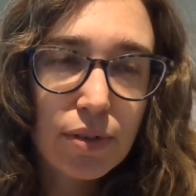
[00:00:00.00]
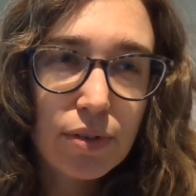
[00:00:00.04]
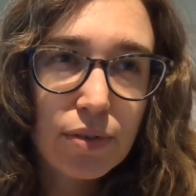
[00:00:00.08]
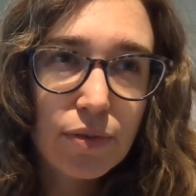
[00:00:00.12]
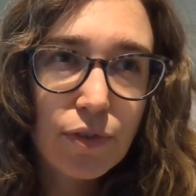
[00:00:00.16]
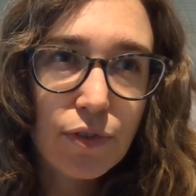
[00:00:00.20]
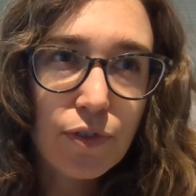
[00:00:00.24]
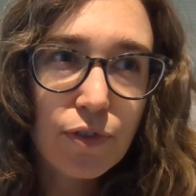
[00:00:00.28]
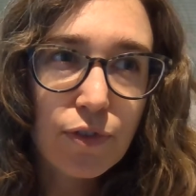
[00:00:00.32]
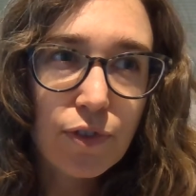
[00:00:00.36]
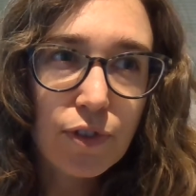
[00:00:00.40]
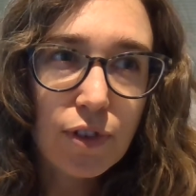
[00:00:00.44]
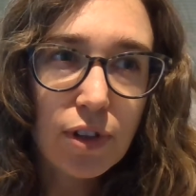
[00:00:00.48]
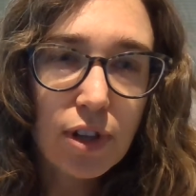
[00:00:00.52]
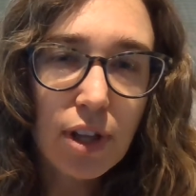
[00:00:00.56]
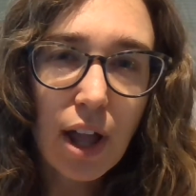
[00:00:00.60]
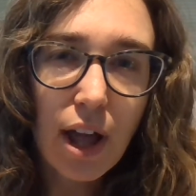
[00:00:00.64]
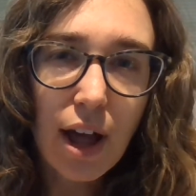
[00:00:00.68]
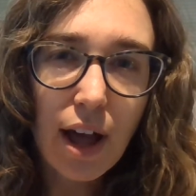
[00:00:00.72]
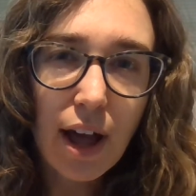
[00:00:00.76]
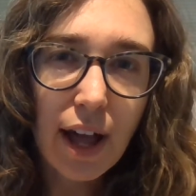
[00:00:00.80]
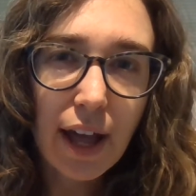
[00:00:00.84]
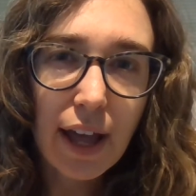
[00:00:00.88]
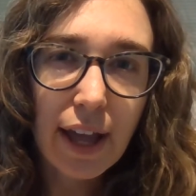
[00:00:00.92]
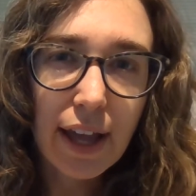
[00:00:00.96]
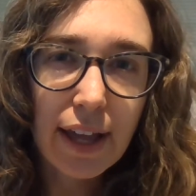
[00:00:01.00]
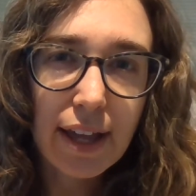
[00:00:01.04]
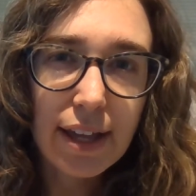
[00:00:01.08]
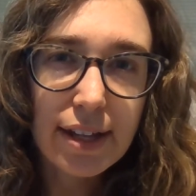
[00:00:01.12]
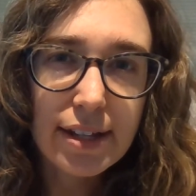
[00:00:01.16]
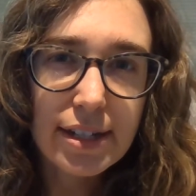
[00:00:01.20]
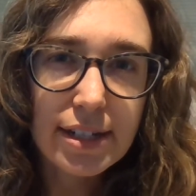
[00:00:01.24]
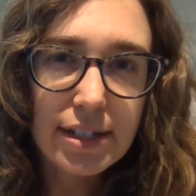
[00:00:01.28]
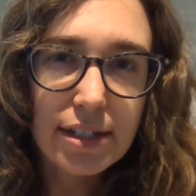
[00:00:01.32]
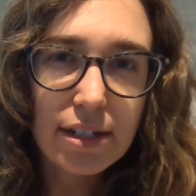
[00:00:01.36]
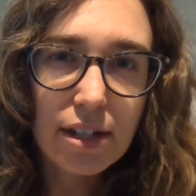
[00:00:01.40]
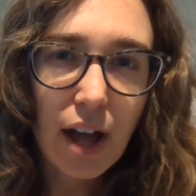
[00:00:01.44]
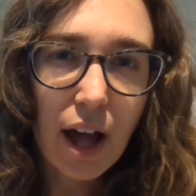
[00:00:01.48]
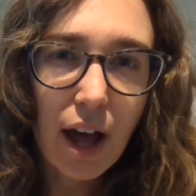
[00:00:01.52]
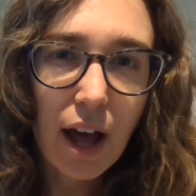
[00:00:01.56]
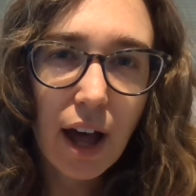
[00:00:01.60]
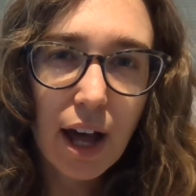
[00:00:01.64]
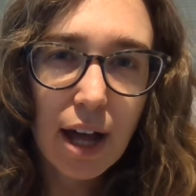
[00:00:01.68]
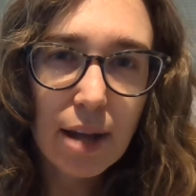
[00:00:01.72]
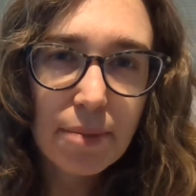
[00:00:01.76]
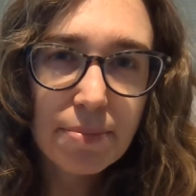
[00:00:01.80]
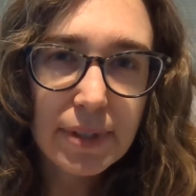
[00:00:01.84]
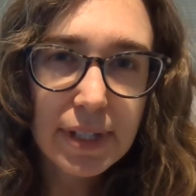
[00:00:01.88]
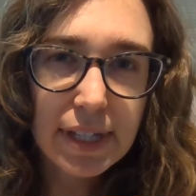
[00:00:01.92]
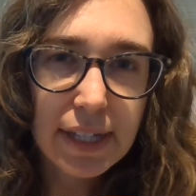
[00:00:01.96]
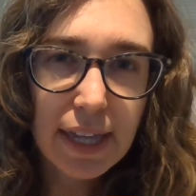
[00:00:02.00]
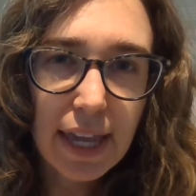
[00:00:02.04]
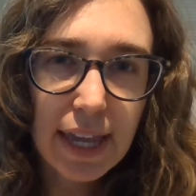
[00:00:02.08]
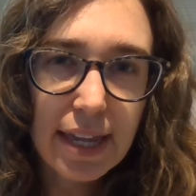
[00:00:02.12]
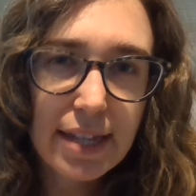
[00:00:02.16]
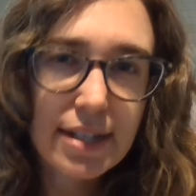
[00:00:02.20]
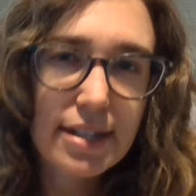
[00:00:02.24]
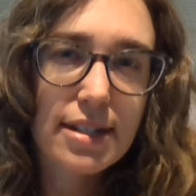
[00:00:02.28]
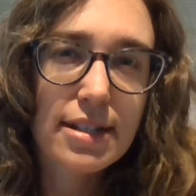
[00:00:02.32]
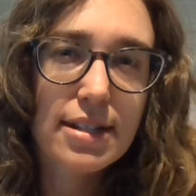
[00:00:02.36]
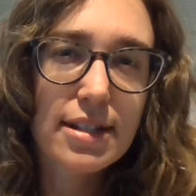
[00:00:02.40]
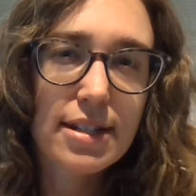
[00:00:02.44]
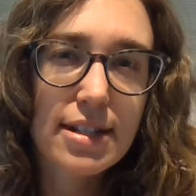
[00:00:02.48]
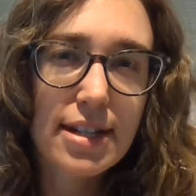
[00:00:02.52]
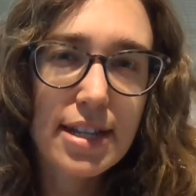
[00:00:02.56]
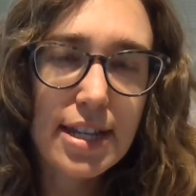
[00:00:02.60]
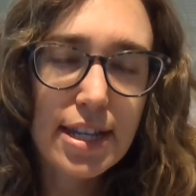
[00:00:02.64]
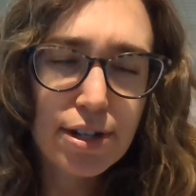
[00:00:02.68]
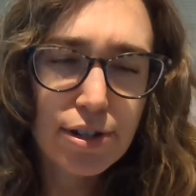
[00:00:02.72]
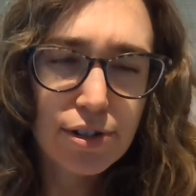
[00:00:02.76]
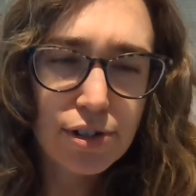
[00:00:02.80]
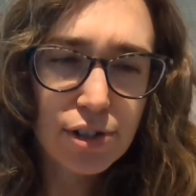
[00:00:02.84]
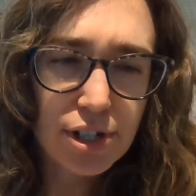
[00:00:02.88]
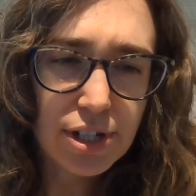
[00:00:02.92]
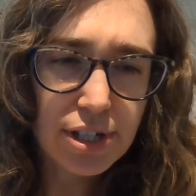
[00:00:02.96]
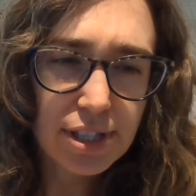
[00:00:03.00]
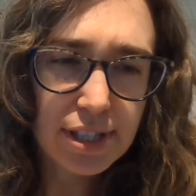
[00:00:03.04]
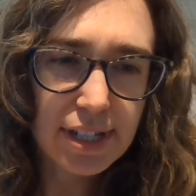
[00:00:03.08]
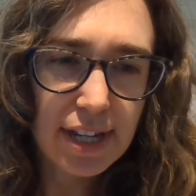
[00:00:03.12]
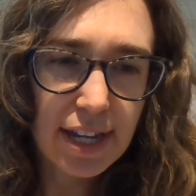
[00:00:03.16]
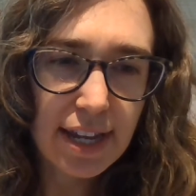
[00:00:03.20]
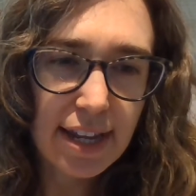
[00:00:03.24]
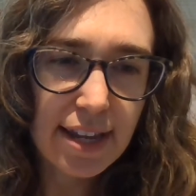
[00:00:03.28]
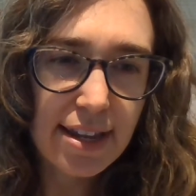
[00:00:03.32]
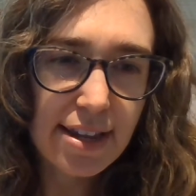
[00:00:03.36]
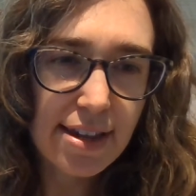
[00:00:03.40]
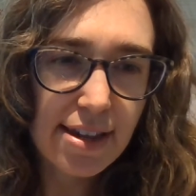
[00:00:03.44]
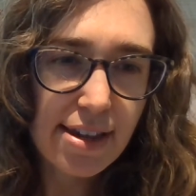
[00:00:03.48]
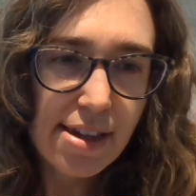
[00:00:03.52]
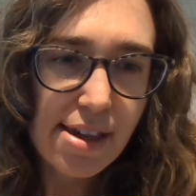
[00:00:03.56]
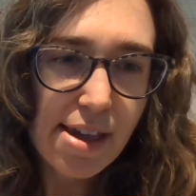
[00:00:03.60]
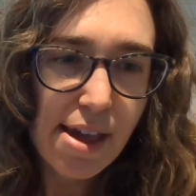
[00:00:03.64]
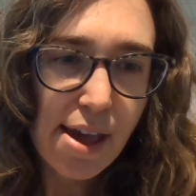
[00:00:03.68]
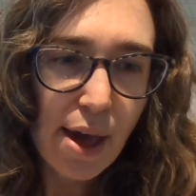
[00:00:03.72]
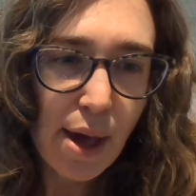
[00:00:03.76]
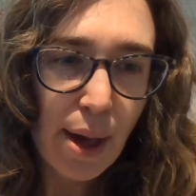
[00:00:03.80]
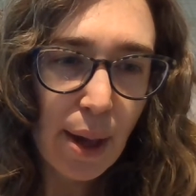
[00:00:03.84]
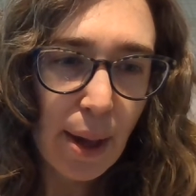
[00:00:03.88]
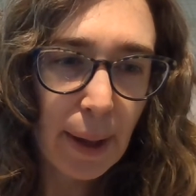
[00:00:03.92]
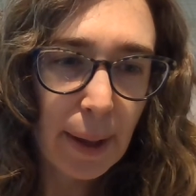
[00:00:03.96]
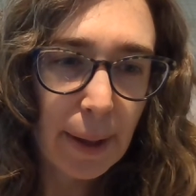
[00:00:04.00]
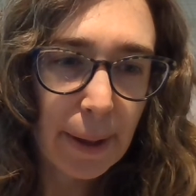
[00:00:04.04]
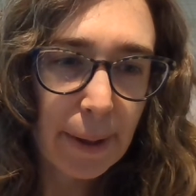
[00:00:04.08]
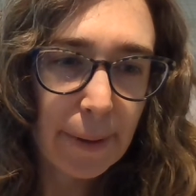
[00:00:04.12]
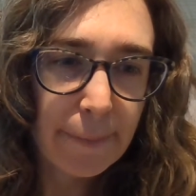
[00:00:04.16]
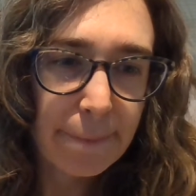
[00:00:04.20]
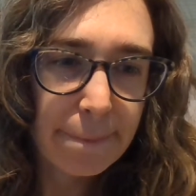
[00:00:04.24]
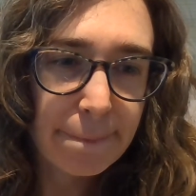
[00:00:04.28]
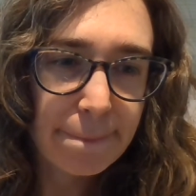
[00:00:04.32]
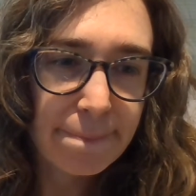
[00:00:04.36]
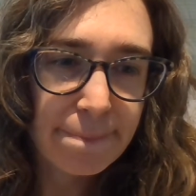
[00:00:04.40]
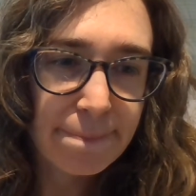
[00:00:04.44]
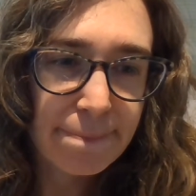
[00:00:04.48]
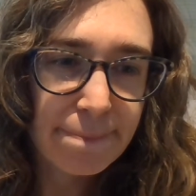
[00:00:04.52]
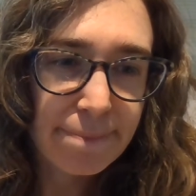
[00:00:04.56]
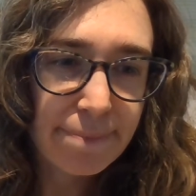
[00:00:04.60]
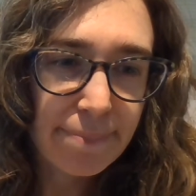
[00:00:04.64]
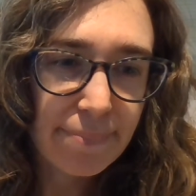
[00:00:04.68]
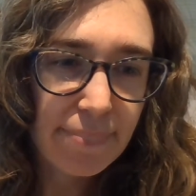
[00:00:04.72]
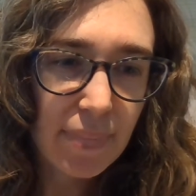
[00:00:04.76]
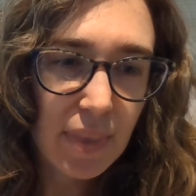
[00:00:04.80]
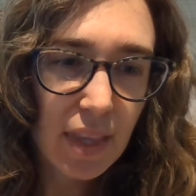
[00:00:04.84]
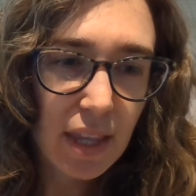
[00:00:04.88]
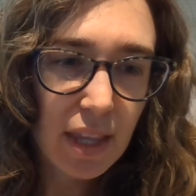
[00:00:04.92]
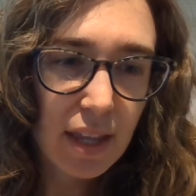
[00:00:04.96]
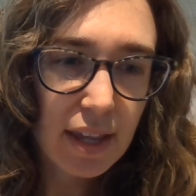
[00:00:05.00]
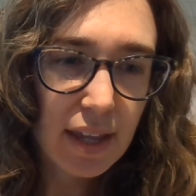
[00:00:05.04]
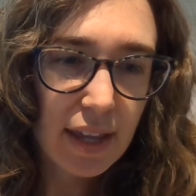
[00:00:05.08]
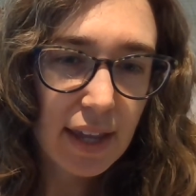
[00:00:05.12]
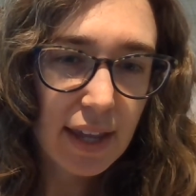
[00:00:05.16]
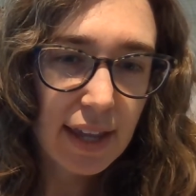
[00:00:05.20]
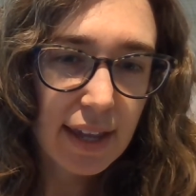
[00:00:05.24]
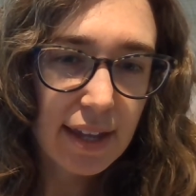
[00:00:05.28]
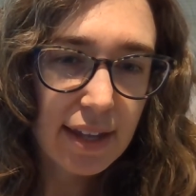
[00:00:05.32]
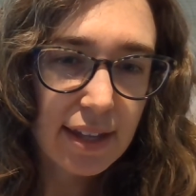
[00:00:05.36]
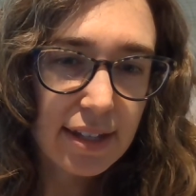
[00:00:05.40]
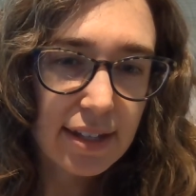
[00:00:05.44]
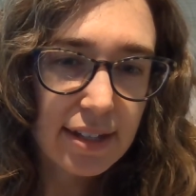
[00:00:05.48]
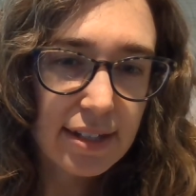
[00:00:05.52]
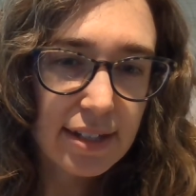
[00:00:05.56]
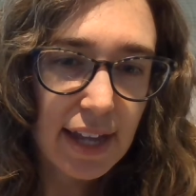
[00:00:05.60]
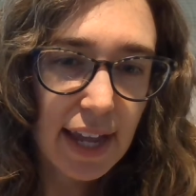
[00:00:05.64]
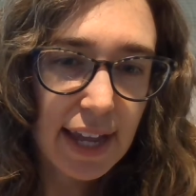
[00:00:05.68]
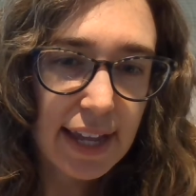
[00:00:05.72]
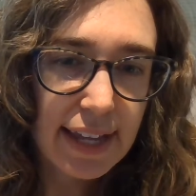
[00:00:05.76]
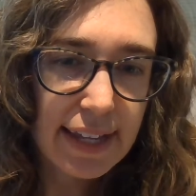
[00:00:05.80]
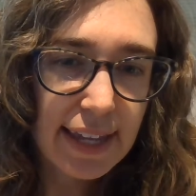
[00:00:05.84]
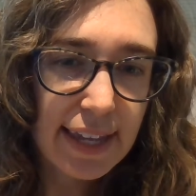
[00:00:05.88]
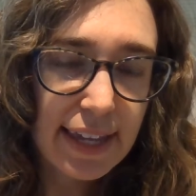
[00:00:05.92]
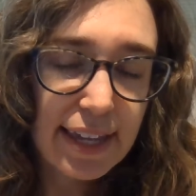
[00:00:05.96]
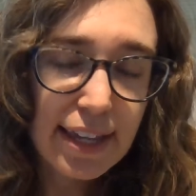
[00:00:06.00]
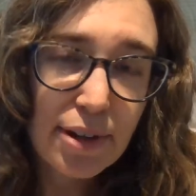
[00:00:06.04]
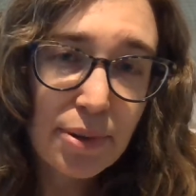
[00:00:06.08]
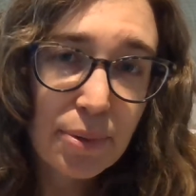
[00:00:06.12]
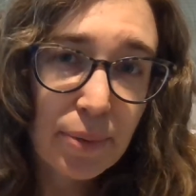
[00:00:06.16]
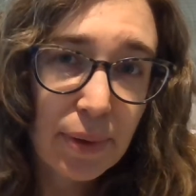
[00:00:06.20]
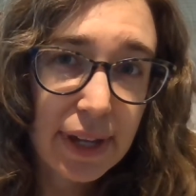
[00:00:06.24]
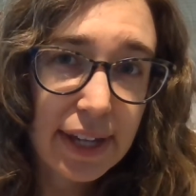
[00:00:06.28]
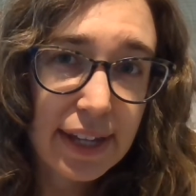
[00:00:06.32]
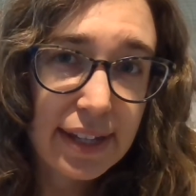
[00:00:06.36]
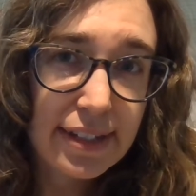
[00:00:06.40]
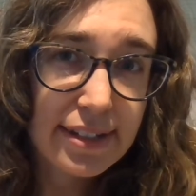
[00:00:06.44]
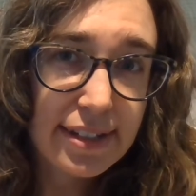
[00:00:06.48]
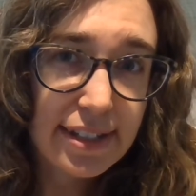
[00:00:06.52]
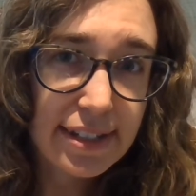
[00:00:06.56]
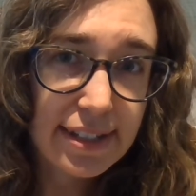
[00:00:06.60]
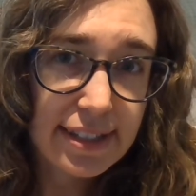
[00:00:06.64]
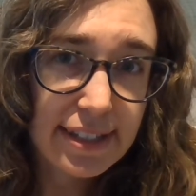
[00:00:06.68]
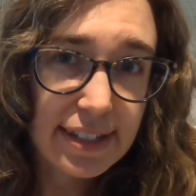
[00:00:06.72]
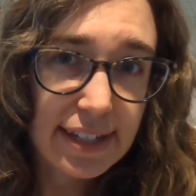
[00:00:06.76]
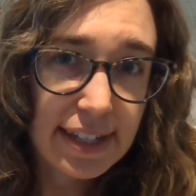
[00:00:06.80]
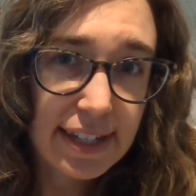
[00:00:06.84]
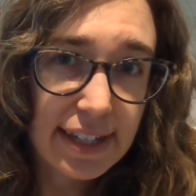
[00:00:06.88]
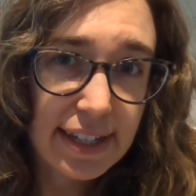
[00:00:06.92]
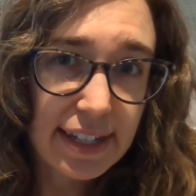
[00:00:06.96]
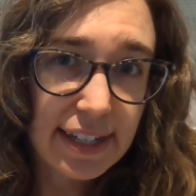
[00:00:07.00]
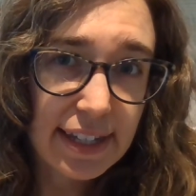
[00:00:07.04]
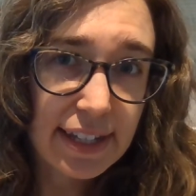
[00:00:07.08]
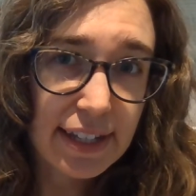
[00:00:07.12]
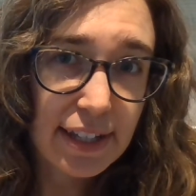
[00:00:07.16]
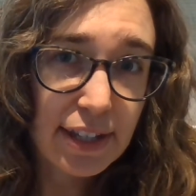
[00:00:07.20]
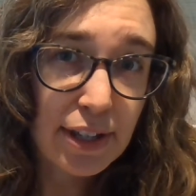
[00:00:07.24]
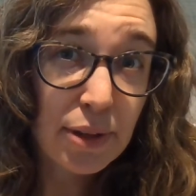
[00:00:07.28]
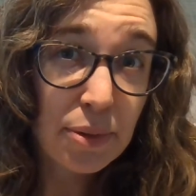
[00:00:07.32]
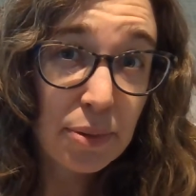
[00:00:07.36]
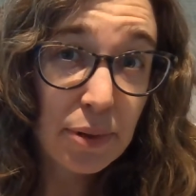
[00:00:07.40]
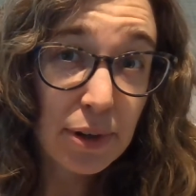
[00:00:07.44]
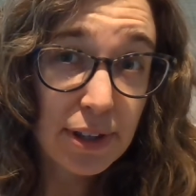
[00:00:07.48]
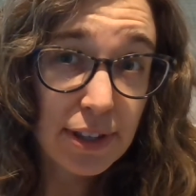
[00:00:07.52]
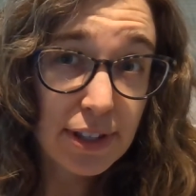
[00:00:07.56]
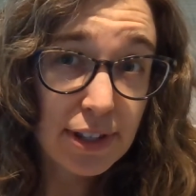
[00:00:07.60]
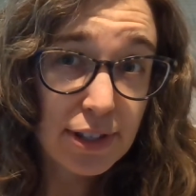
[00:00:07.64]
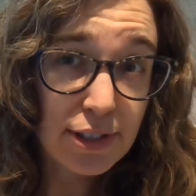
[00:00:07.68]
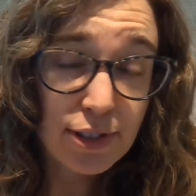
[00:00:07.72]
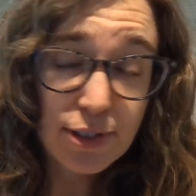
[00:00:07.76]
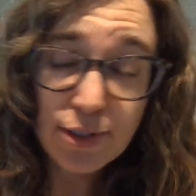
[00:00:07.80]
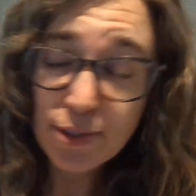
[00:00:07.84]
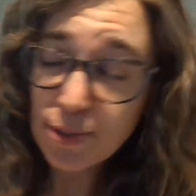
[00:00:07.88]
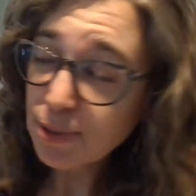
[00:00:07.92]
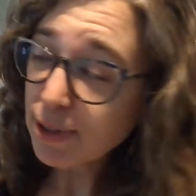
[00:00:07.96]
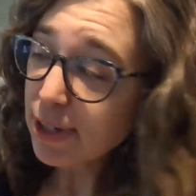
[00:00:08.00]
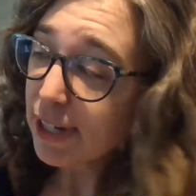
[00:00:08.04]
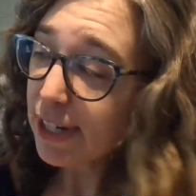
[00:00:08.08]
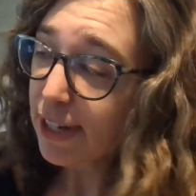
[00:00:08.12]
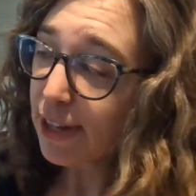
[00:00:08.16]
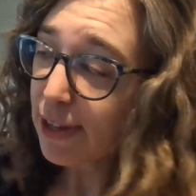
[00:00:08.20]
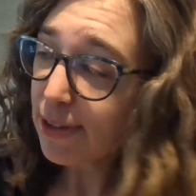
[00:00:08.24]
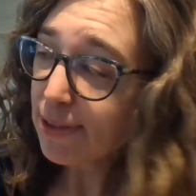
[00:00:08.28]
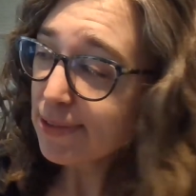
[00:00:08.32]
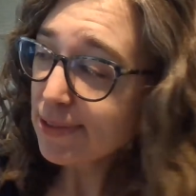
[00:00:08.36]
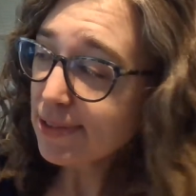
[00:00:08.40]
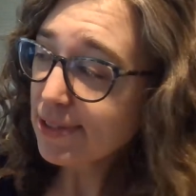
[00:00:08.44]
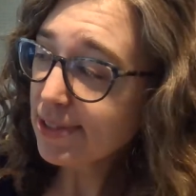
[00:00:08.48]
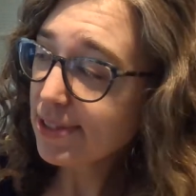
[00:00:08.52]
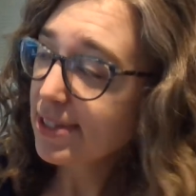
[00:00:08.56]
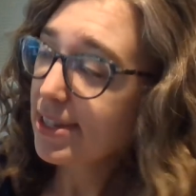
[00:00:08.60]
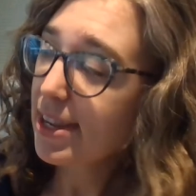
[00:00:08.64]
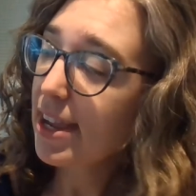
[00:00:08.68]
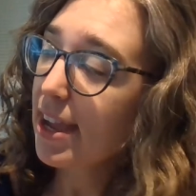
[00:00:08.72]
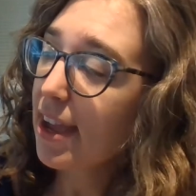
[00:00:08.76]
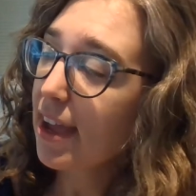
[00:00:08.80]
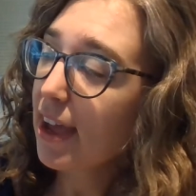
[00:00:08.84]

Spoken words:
flawed and complicated and interesting. And I can't wait to see where this story goes.